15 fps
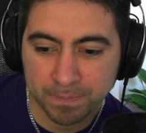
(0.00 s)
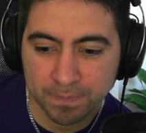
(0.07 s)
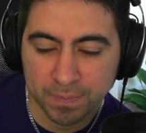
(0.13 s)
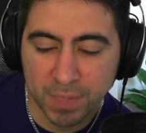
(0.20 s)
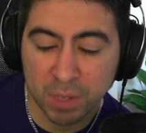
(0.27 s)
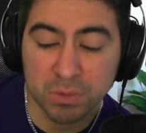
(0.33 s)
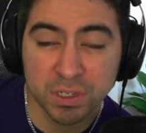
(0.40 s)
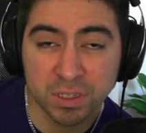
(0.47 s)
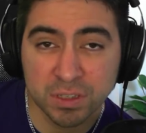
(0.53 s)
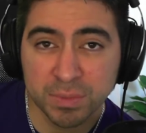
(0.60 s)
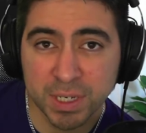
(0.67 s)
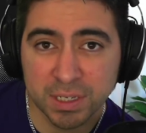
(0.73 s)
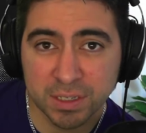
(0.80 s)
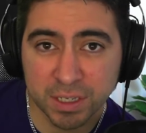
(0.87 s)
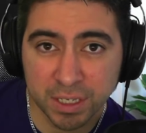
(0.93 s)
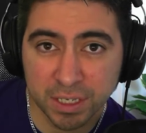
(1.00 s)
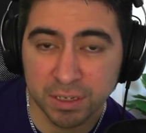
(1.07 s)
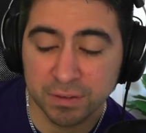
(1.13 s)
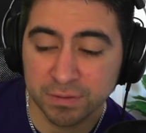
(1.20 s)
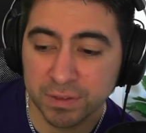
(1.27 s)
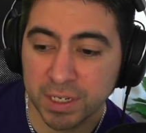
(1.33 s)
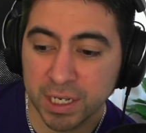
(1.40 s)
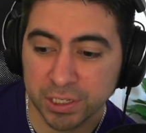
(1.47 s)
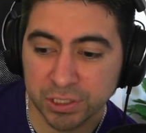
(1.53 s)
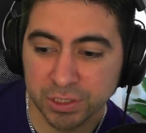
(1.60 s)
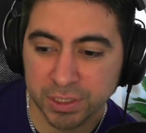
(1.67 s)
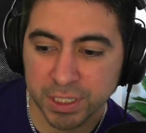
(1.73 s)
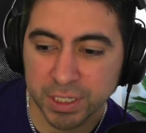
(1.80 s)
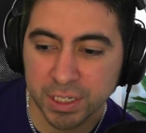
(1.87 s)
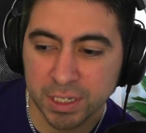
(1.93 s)
it was sent to me as a gift,
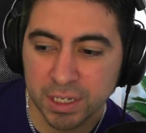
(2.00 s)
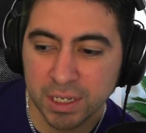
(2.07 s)
actually.